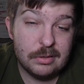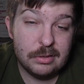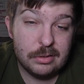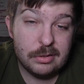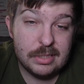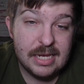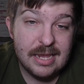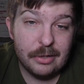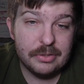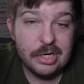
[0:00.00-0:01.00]
the
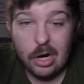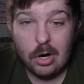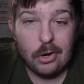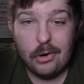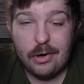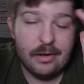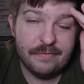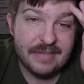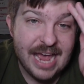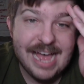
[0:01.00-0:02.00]
TLDR
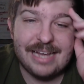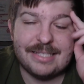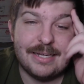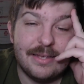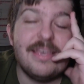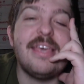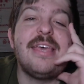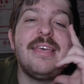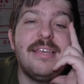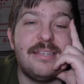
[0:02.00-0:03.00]
of that
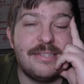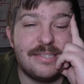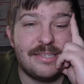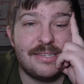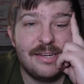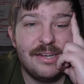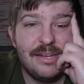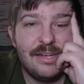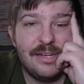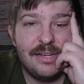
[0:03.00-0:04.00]
is
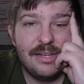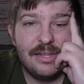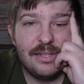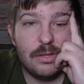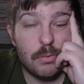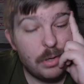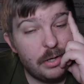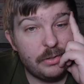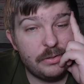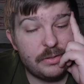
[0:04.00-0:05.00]
the
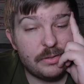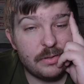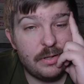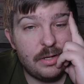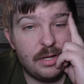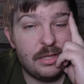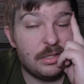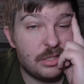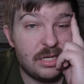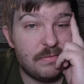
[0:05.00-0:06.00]
Royals
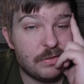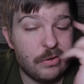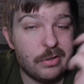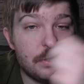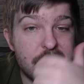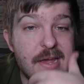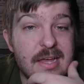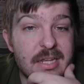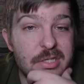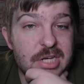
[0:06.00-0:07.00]
and the Chiefs are
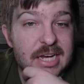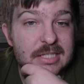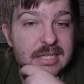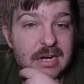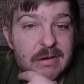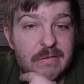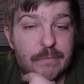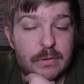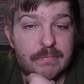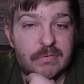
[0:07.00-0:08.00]
staying in Jackson County
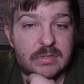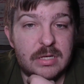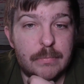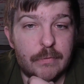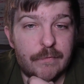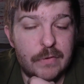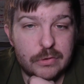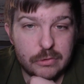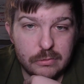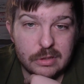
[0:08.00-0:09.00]
for the foreseeable
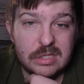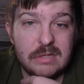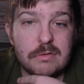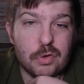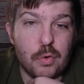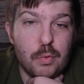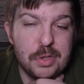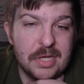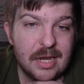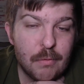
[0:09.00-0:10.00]
future. The Chiefs are
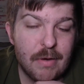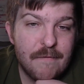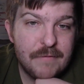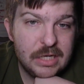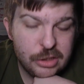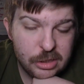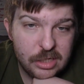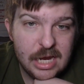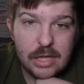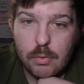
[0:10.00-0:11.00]
going to get a
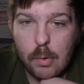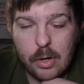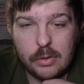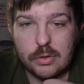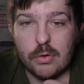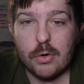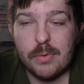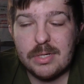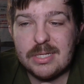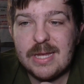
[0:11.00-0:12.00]
renovation, and the Royals are
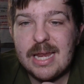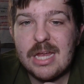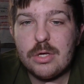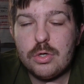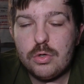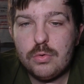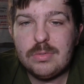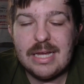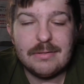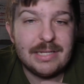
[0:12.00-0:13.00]
going to get a
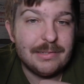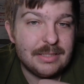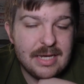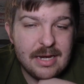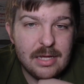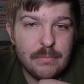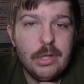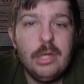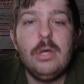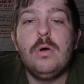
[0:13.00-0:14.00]
new downtown
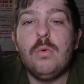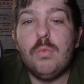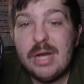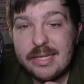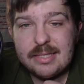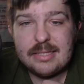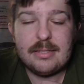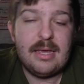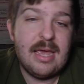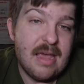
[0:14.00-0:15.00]
stadium
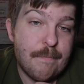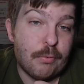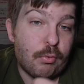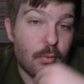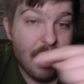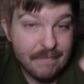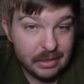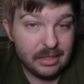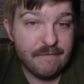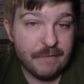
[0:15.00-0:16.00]
with a
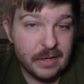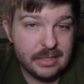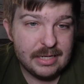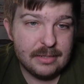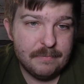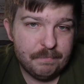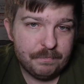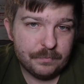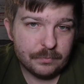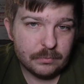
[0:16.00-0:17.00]
privately funded,
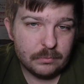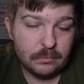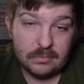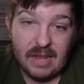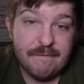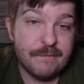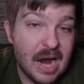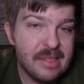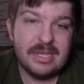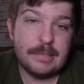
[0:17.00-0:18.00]
they
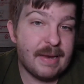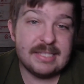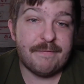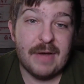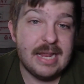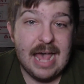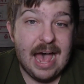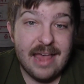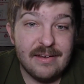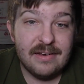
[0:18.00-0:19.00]
finally specified
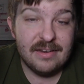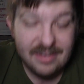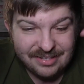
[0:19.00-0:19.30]
that,